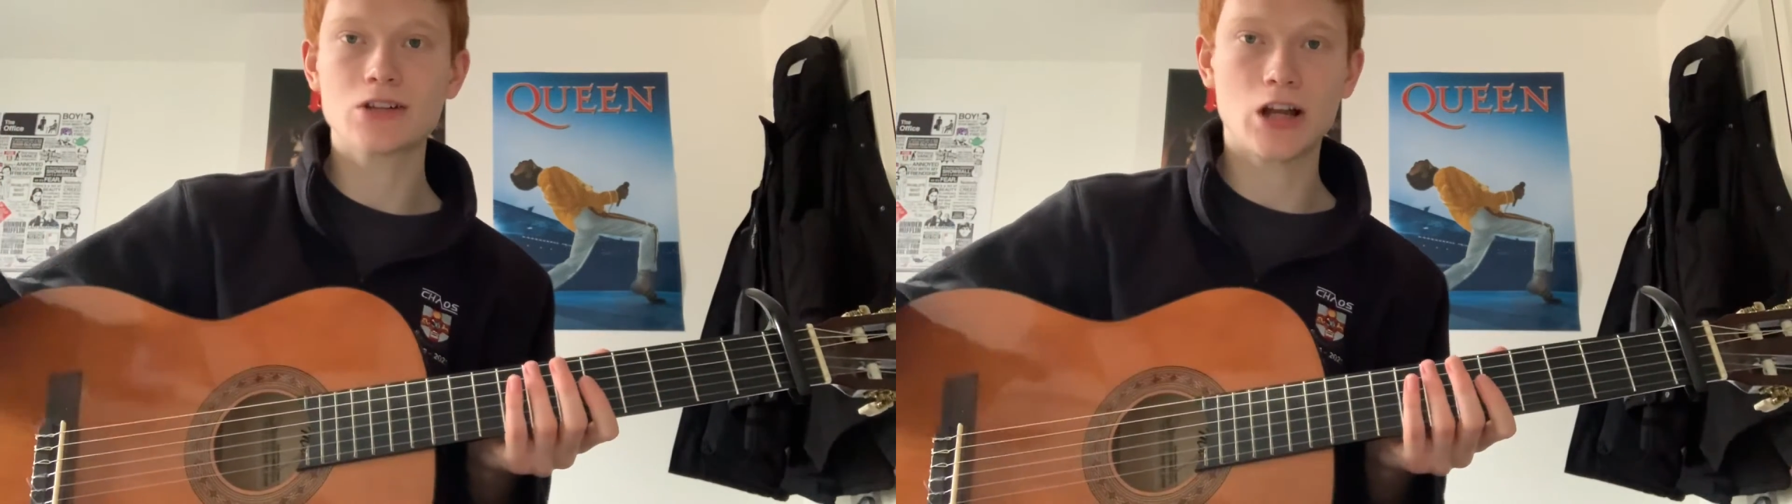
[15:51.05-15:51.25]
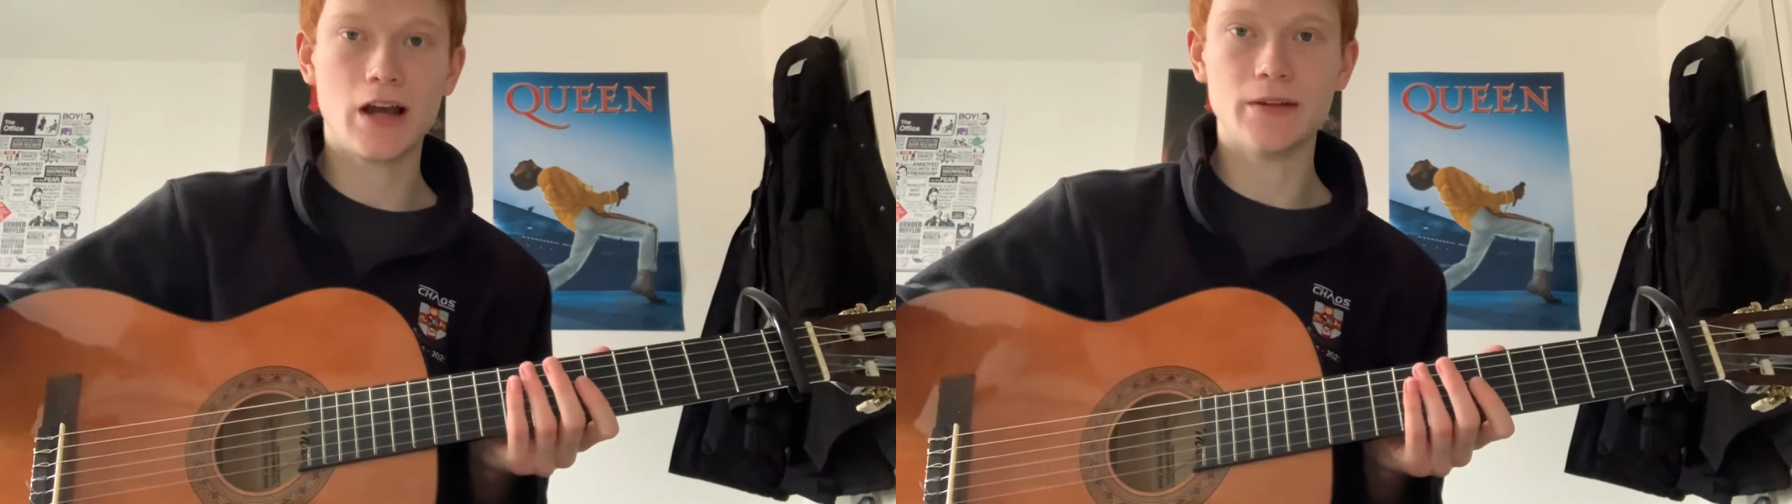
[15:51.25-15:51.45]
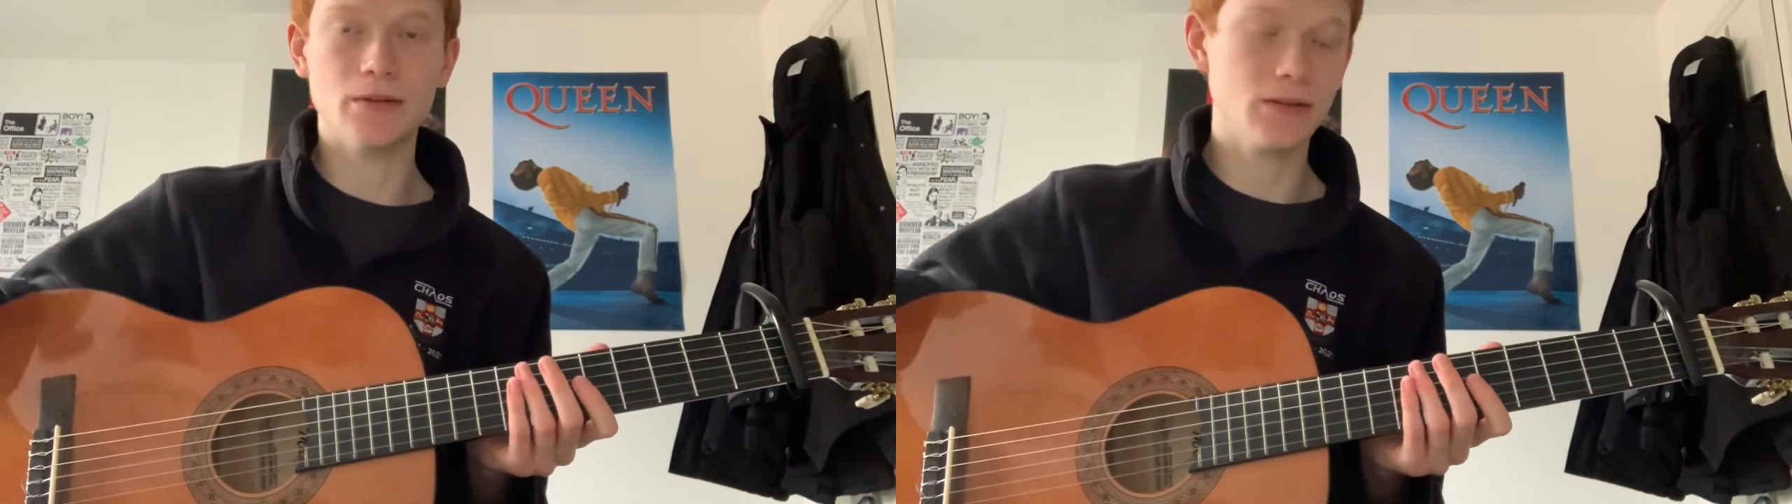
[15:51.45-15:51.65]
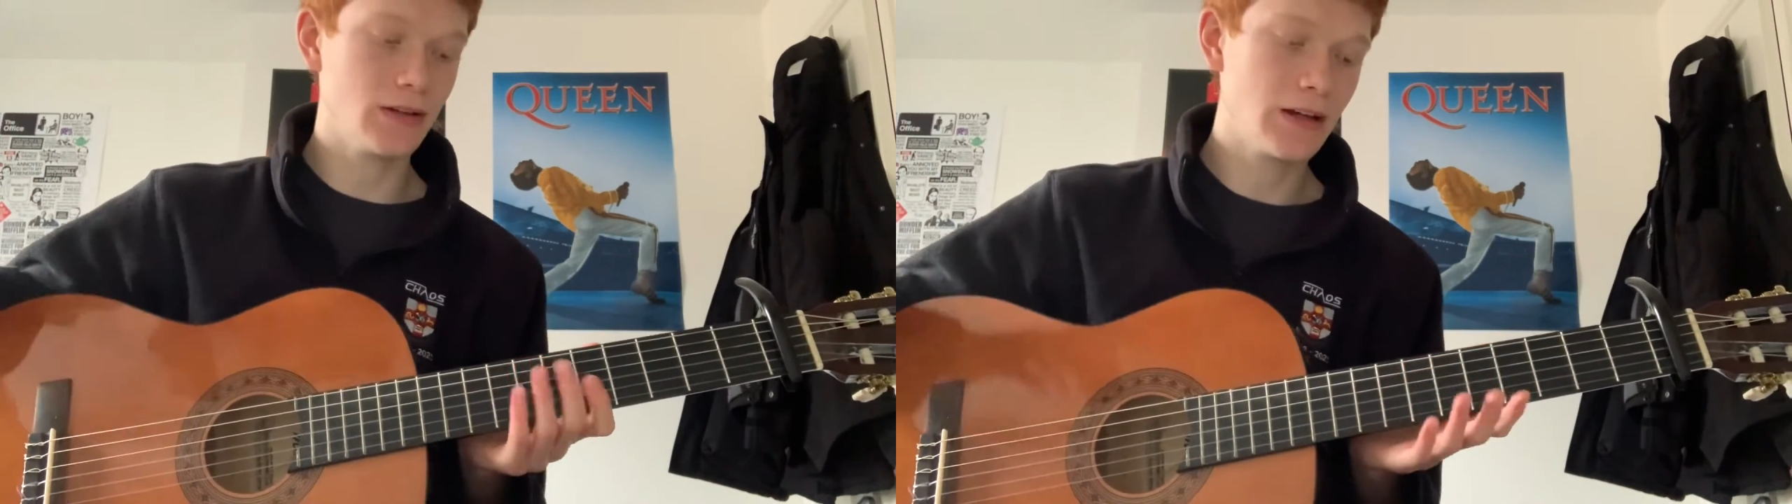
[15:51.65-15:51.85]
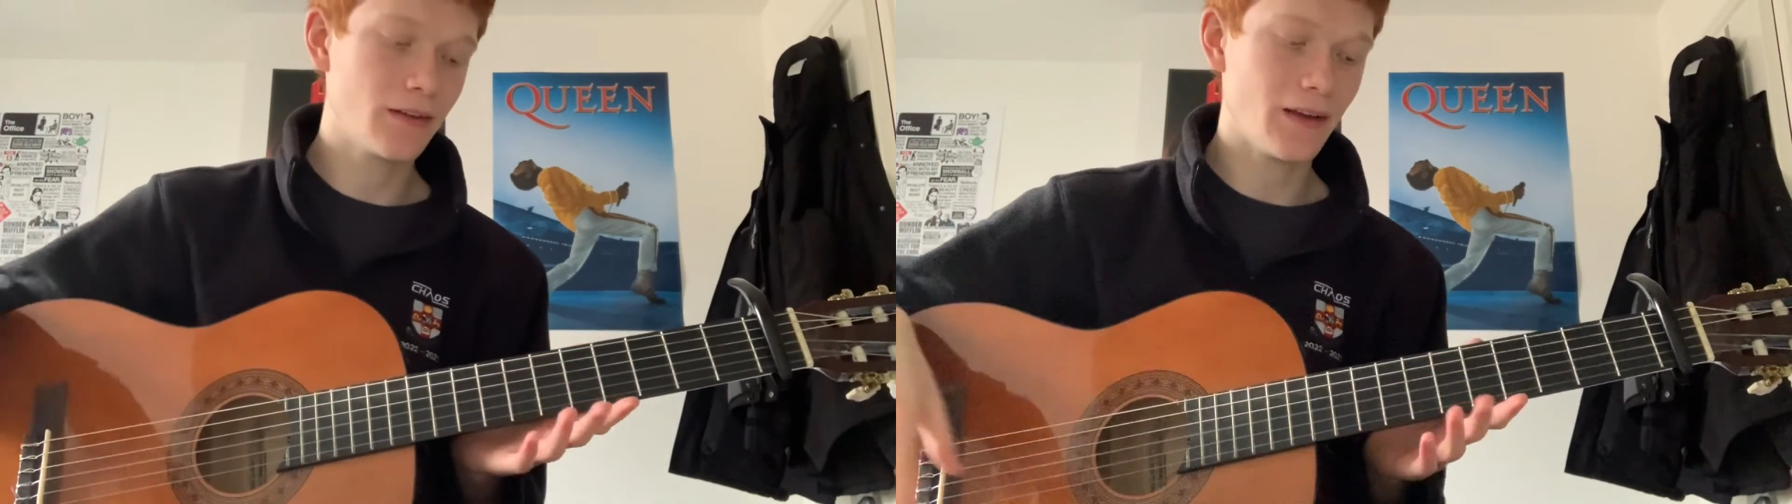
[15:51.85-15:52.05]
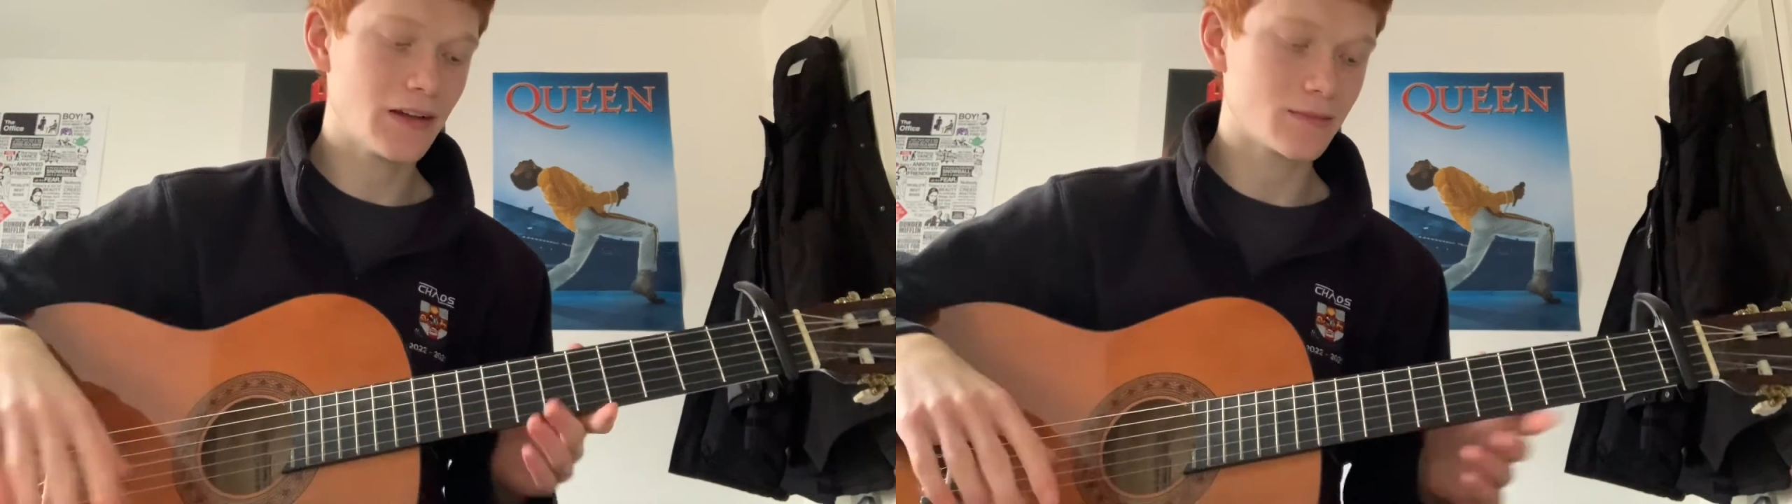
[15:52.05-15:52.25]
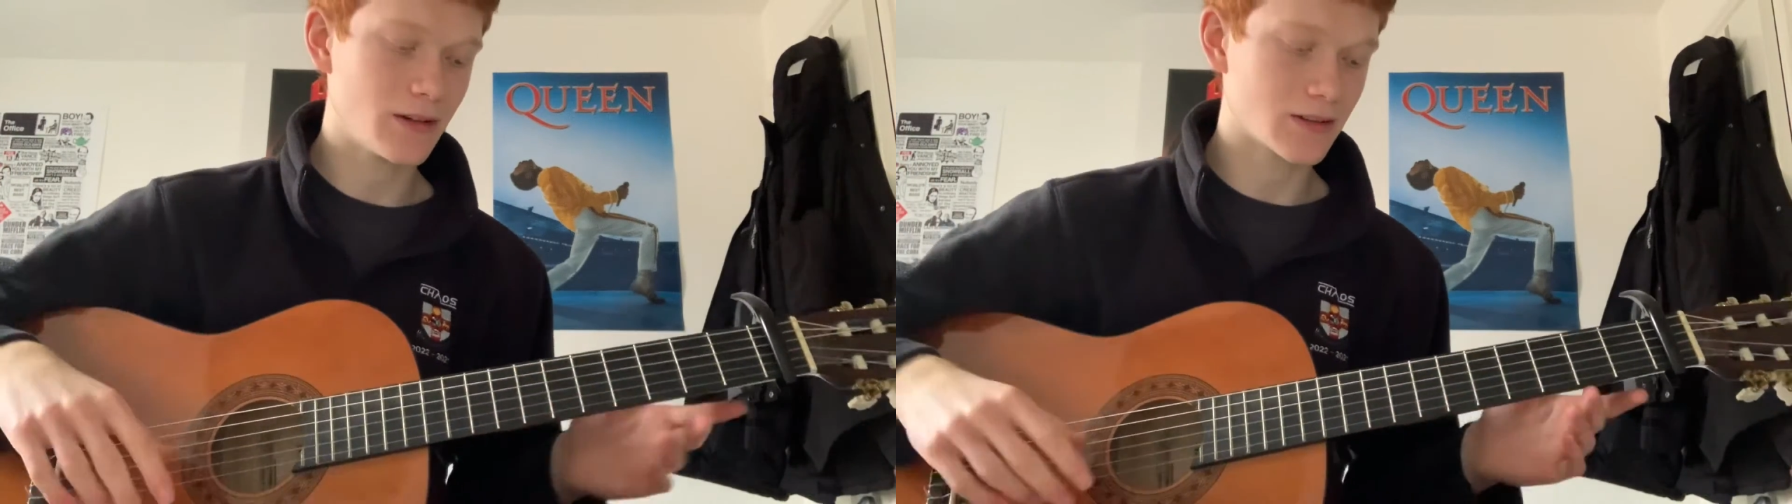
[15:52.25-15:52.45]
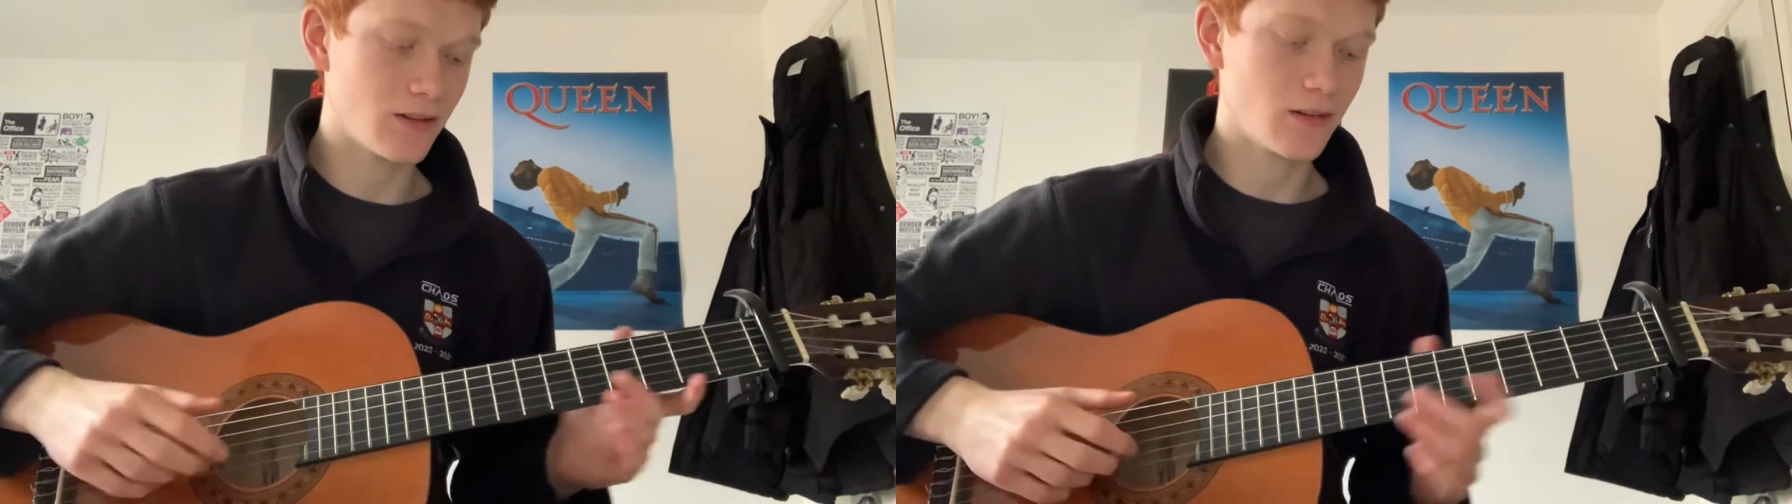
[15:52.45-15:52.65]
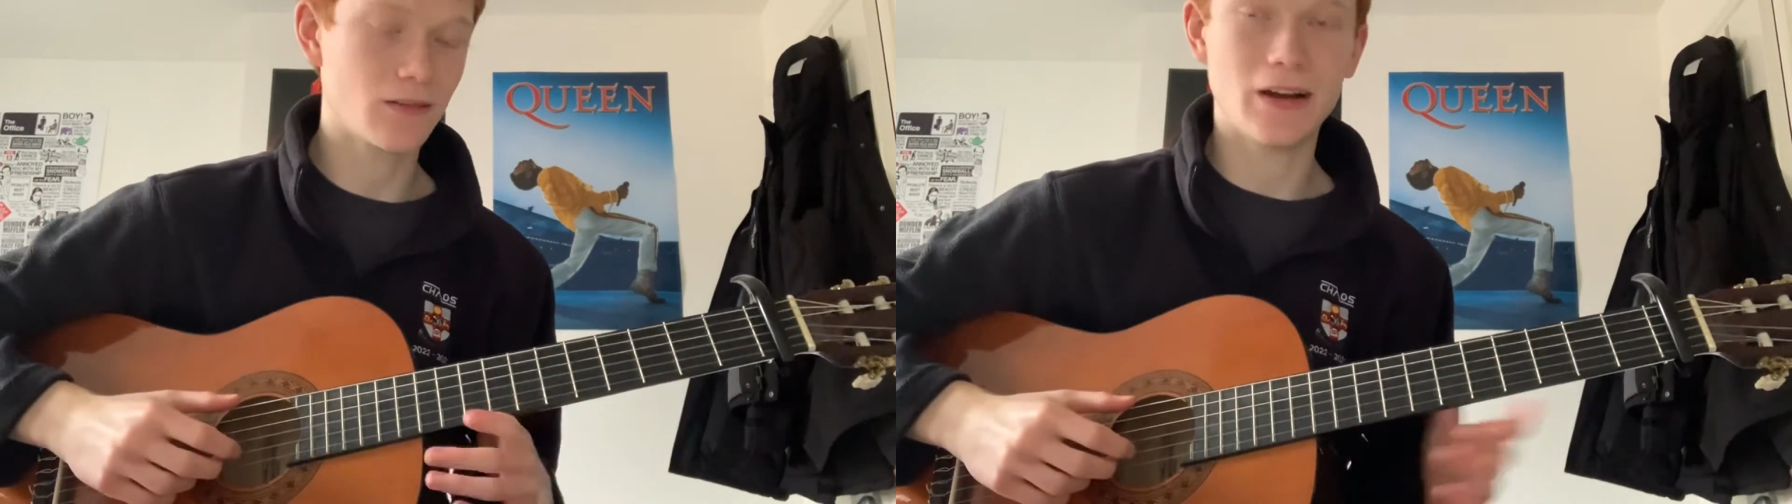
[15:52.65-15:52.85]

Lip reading: China, 1,000 miles long.